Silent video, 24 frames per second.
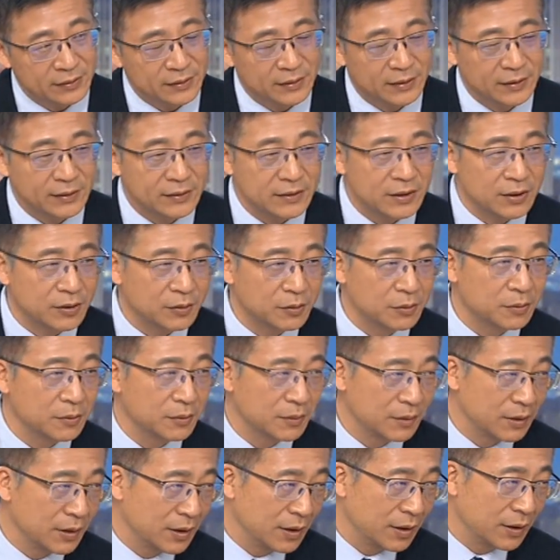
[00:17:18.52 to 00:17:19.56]
uh, uh to
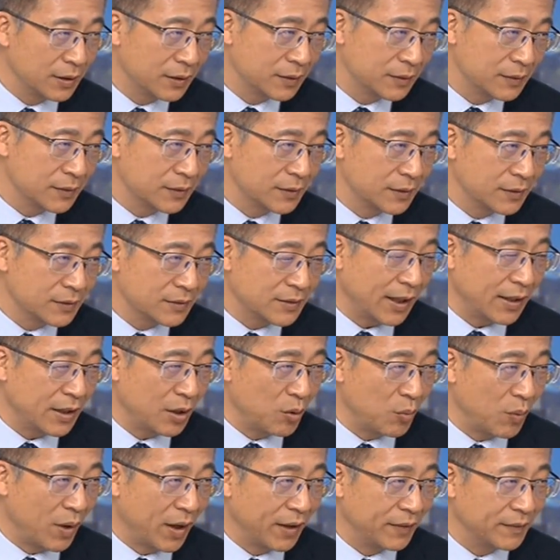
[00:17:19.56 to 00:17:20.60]
um, uh, no. Tsai
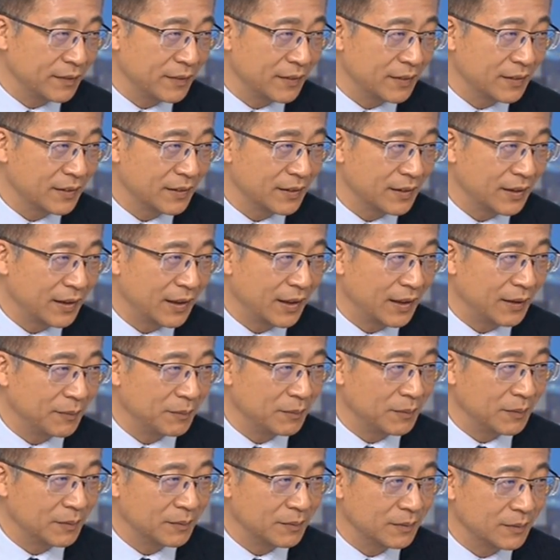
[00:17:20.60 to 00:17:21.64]
Ing-wen.
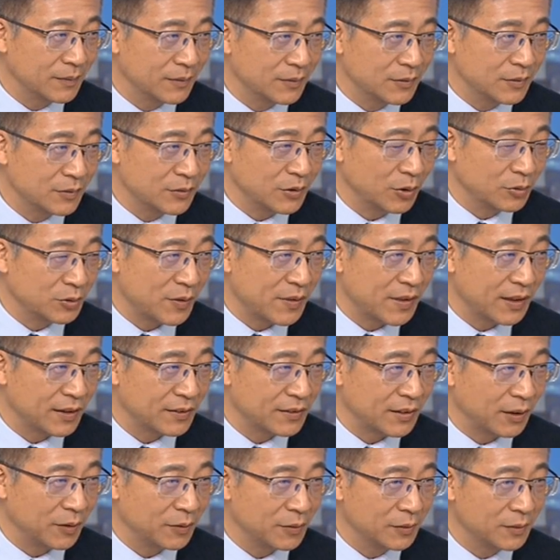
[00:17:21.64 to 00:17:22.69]
Um, don't you think
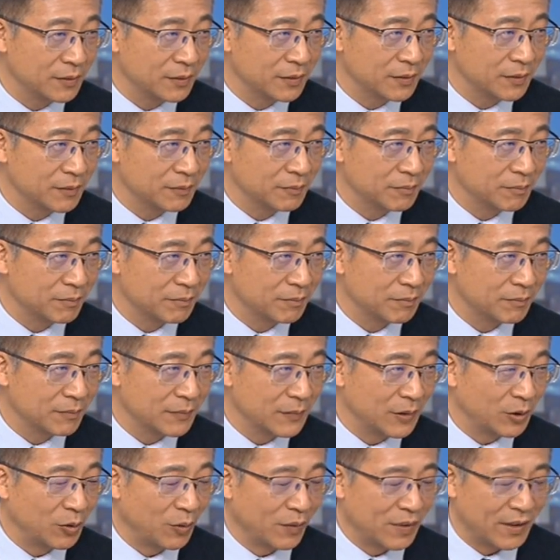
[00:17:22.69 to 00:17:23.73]
so? No.
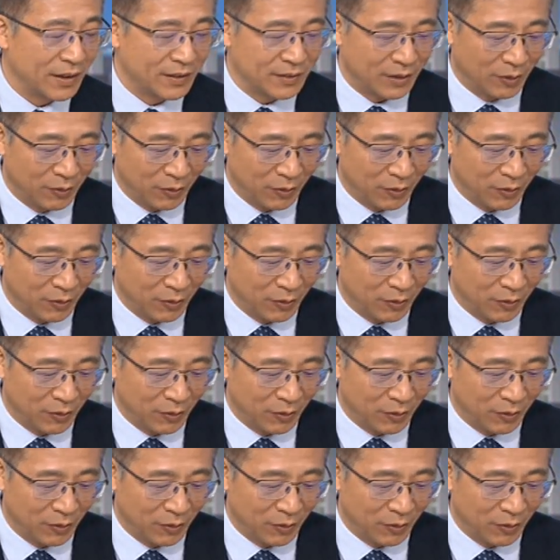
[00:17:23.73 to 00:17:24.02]
You don't think so?